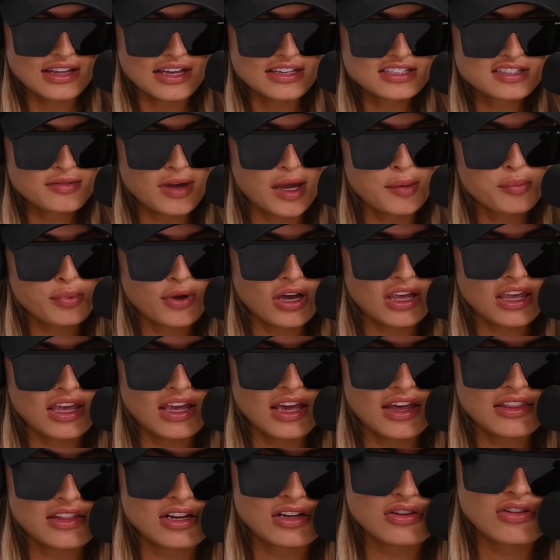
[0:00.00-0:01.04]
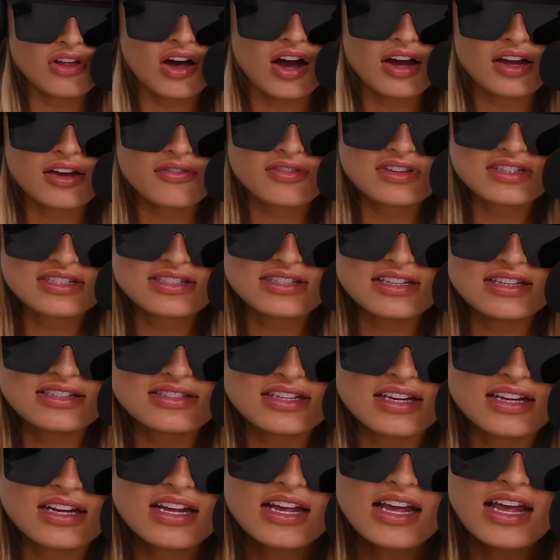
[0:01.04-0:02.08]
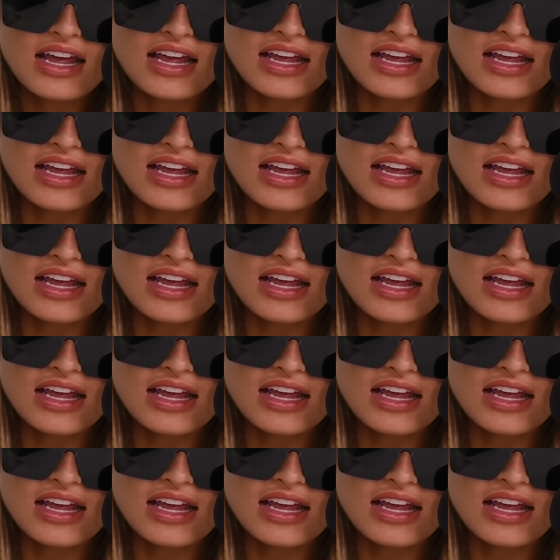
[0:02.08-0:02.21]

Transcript: Thanks to MyBookie and their lock of the season.